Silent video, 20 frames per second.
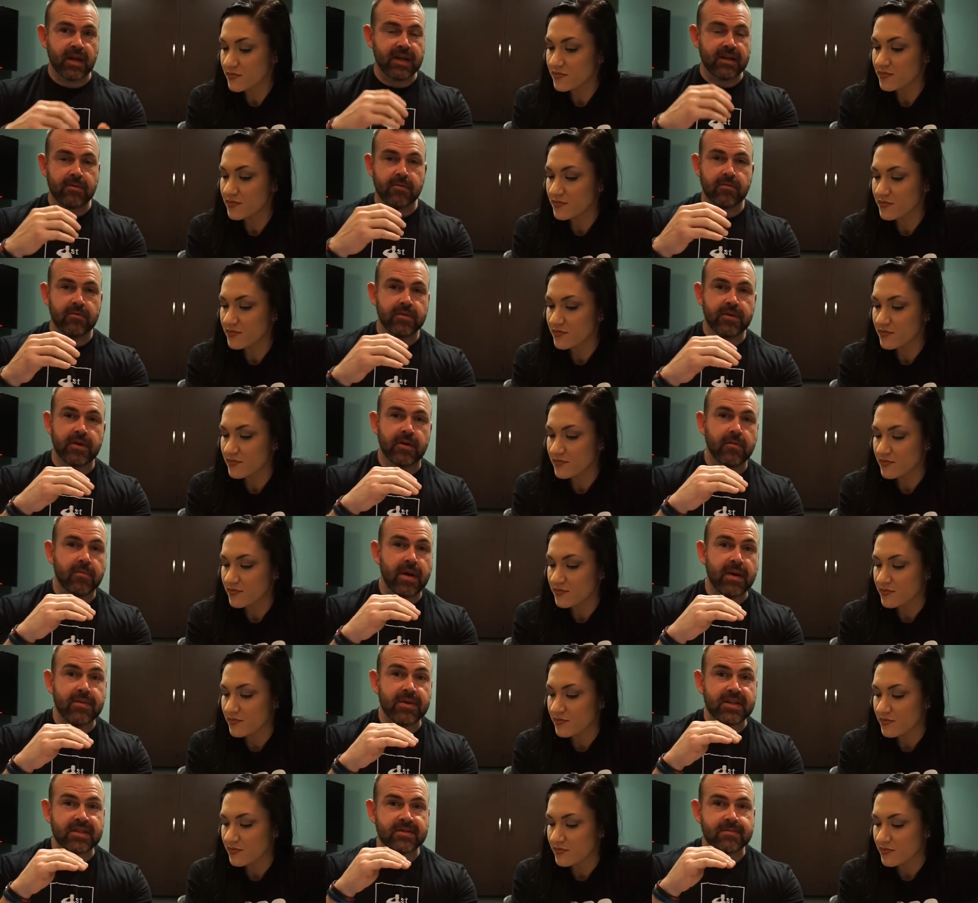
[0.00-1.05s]
Speaker 1: like, you know,
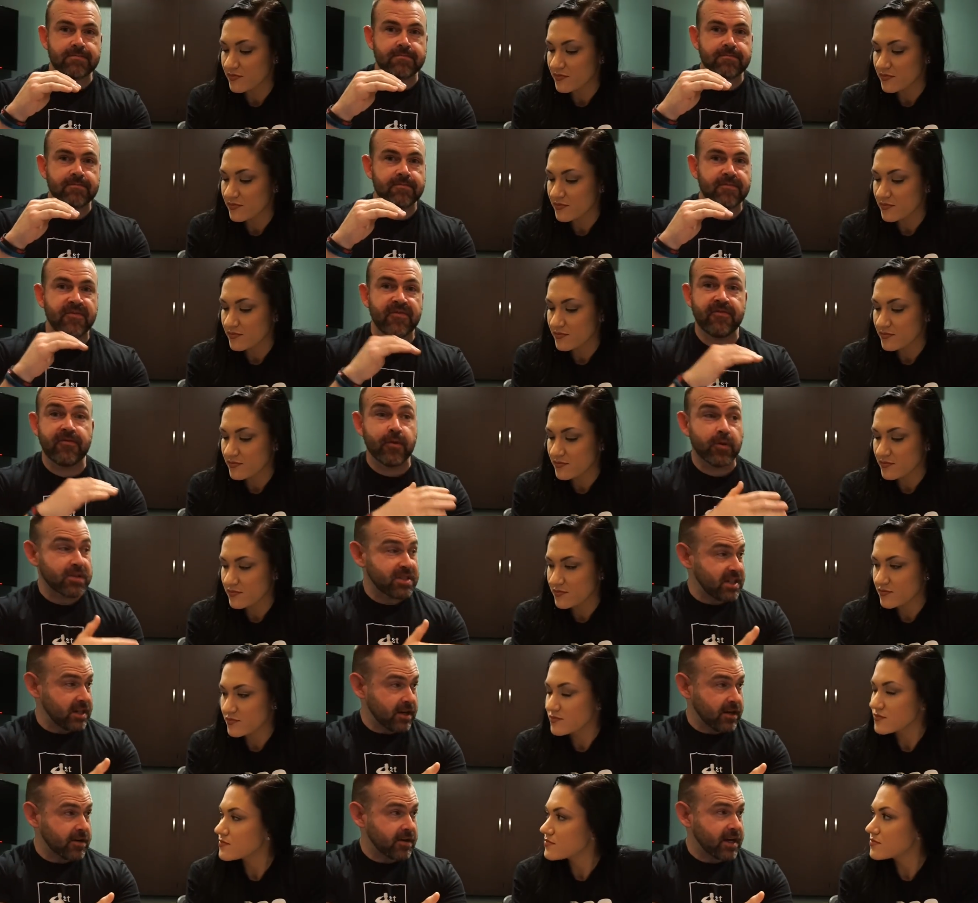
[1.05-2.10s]
maybe it's
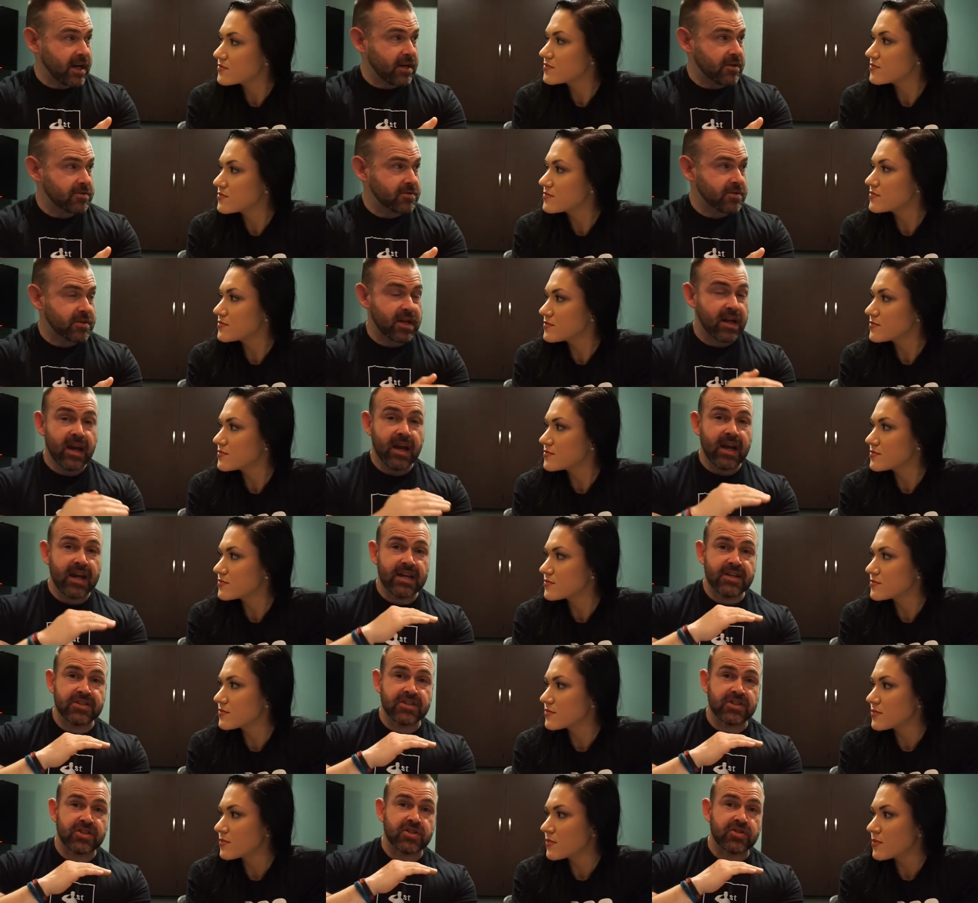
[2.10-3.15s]
1,400 calories.
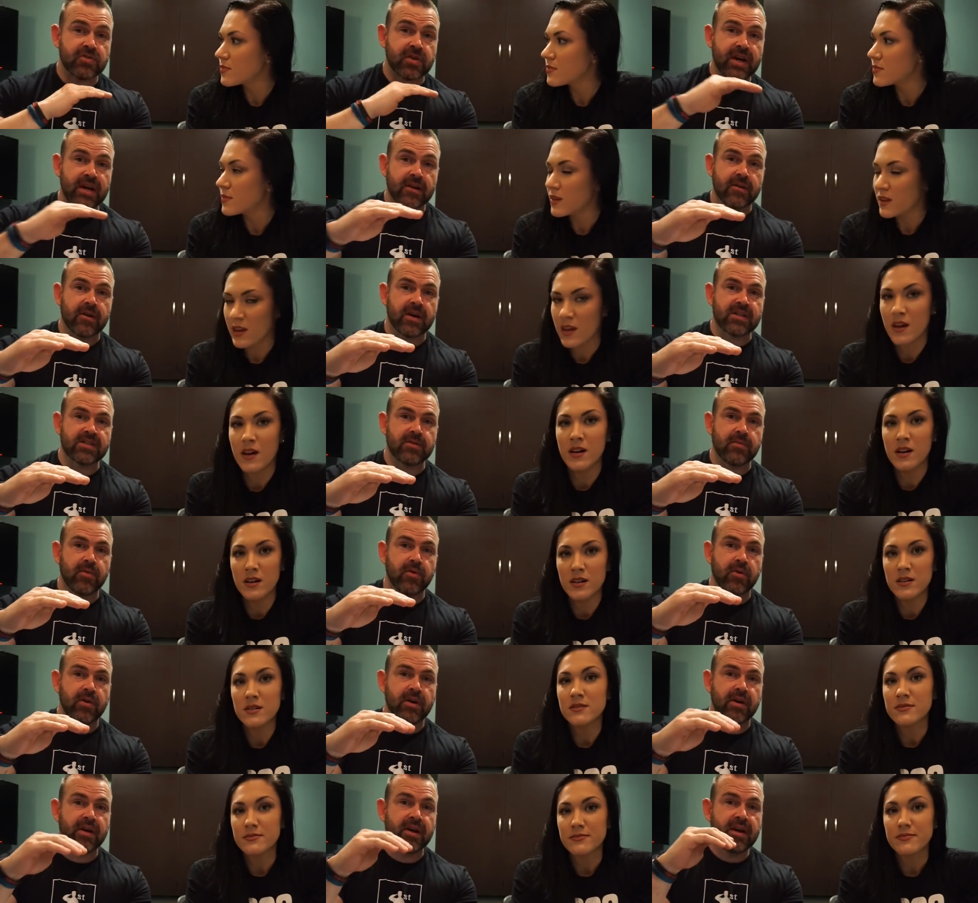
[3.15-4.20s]
It's just straight across the
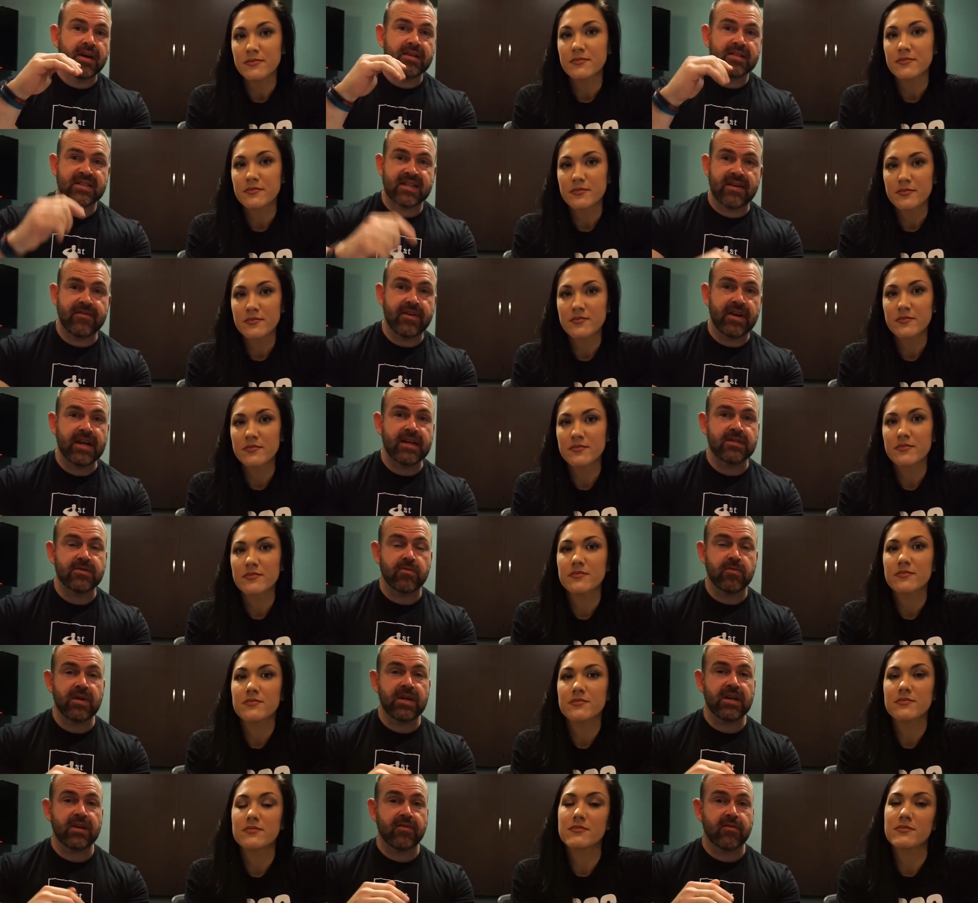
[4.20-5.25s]
board, seven days a
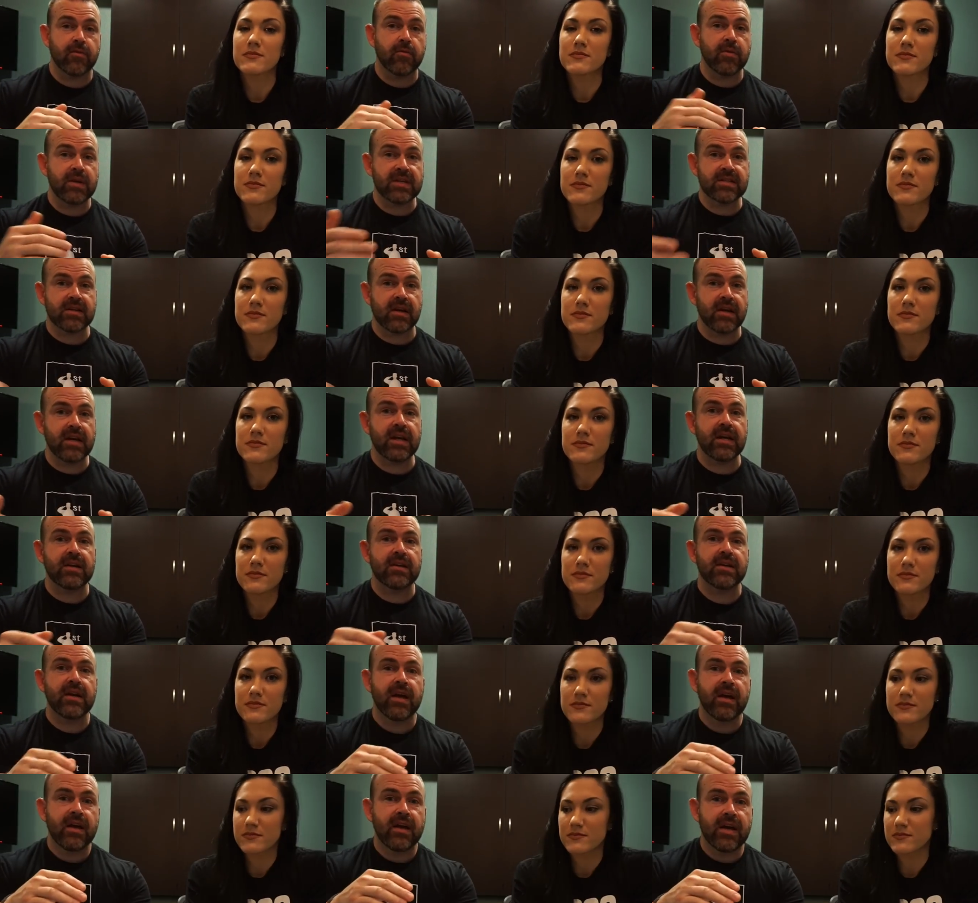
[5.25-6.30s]
week for weeks on
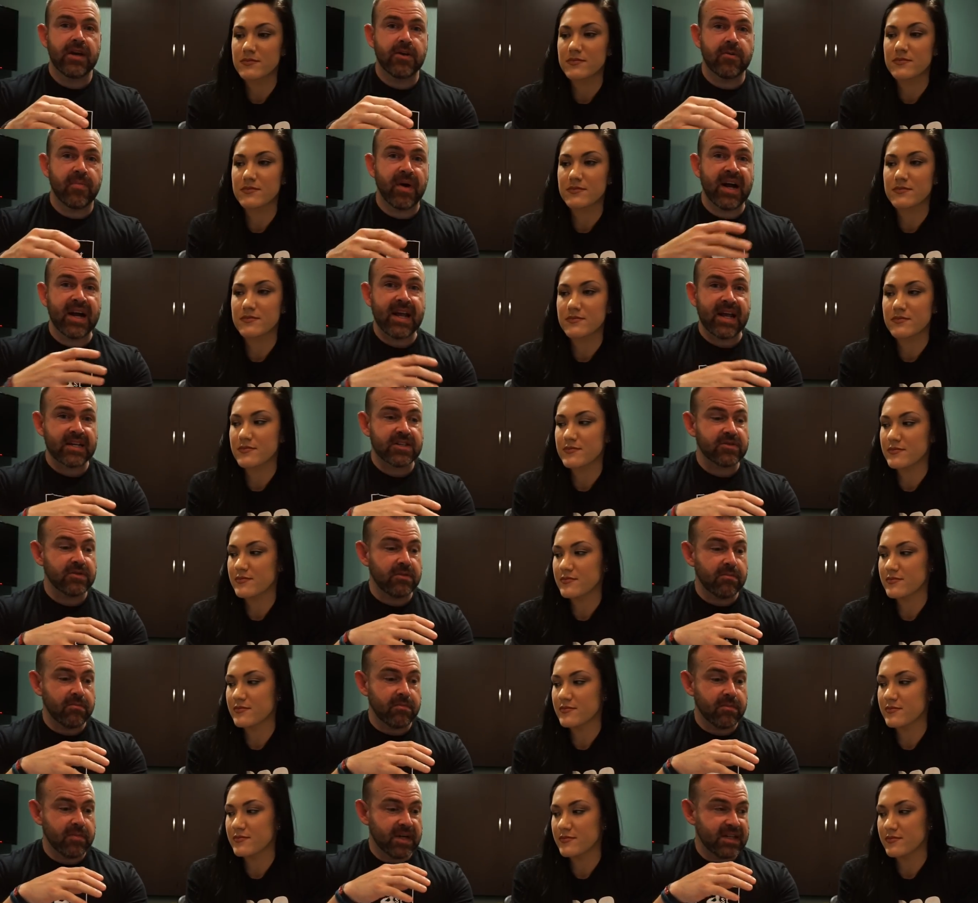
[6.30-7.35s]
end. And your body actually
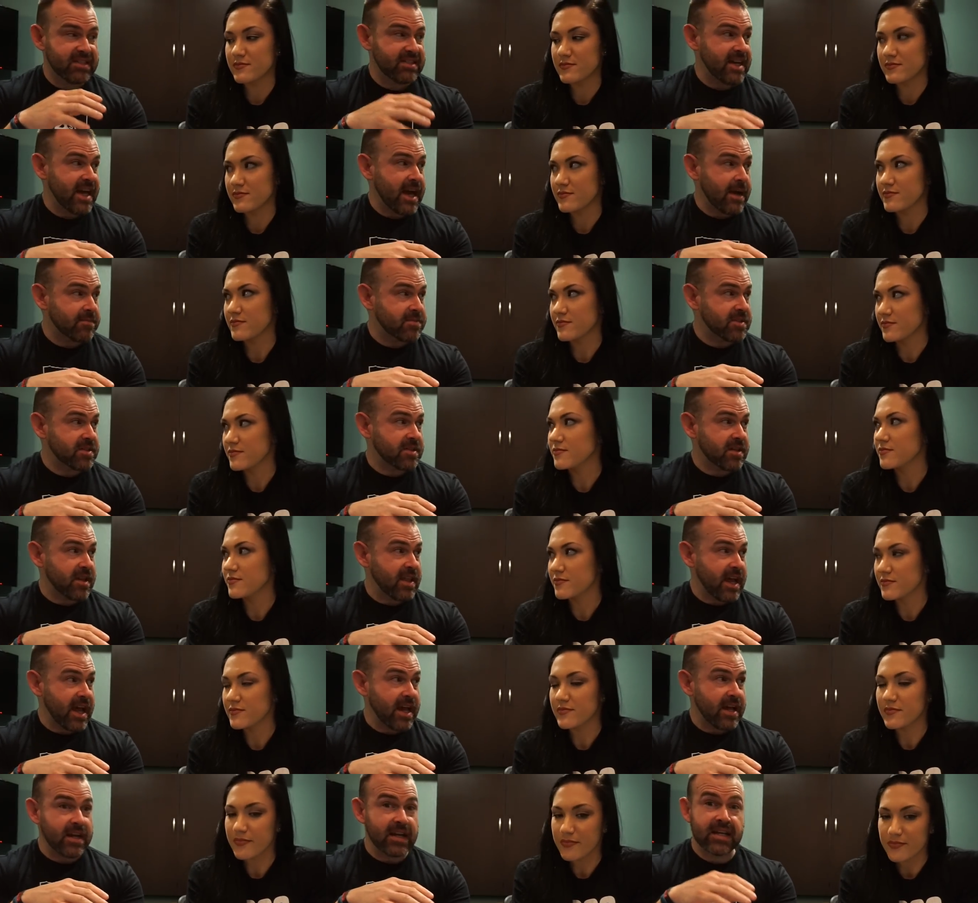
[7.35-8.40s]
adapts to
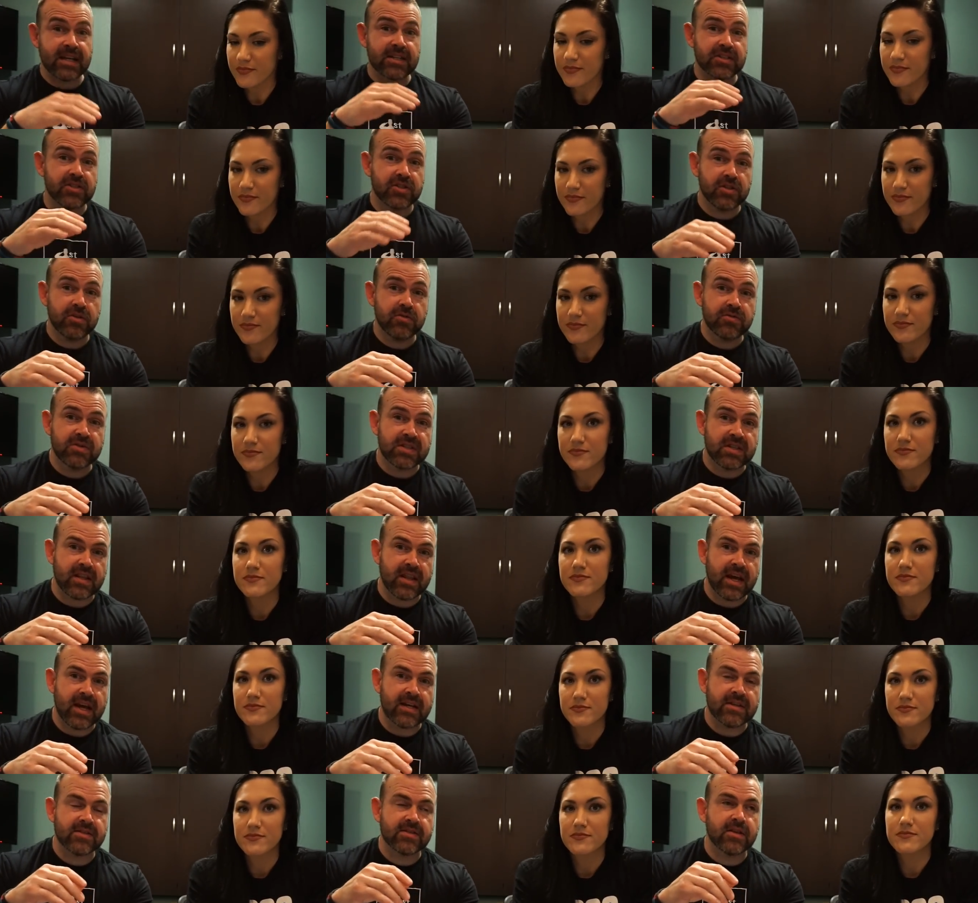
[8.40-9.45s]
that and it gets used to
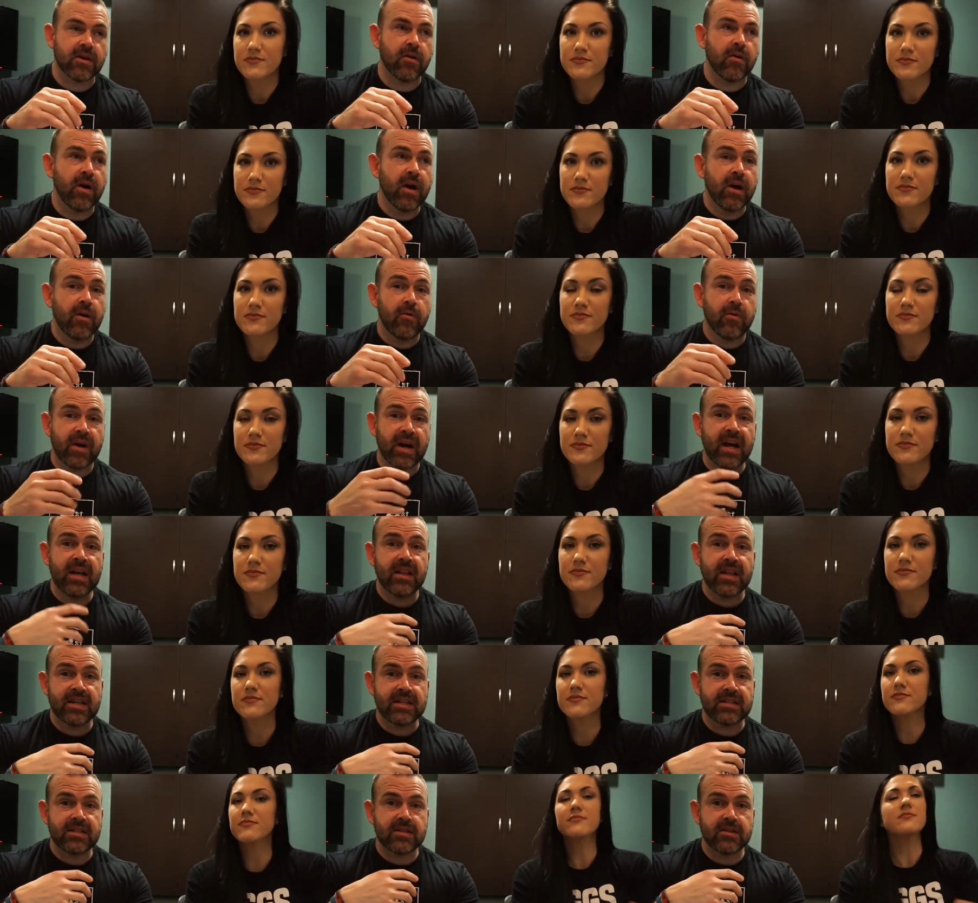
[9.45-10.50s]
that. So, what I
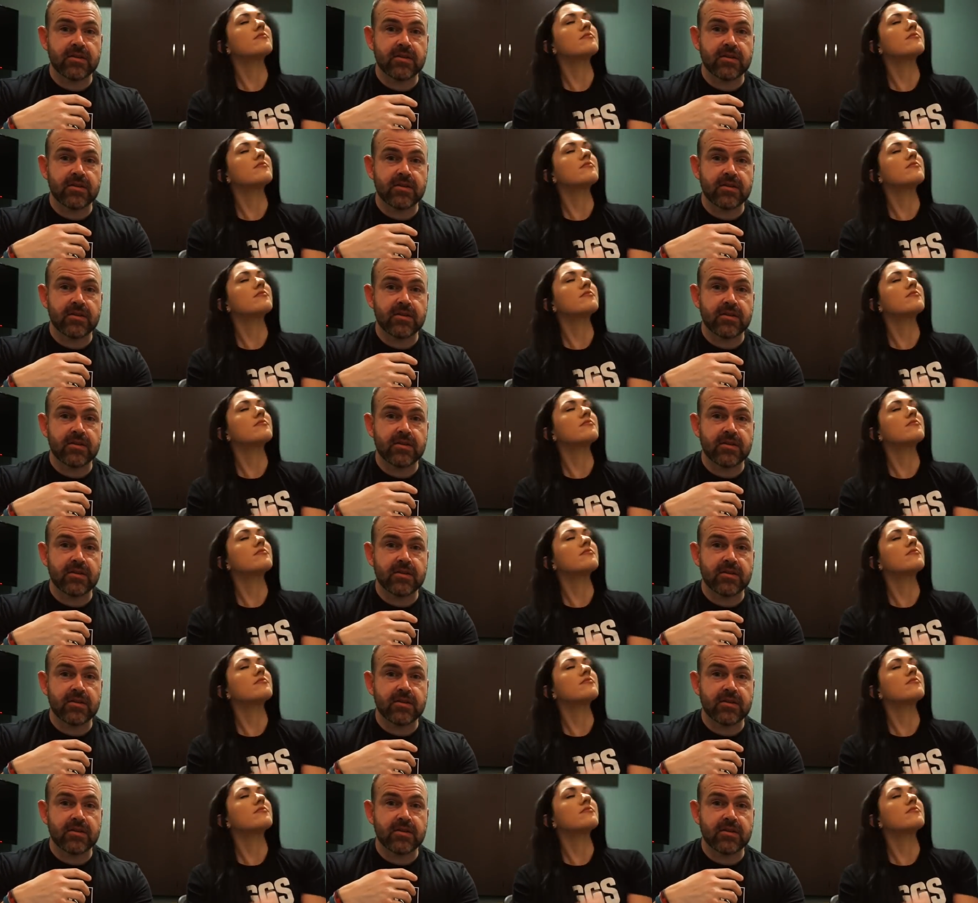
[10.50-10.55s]
like to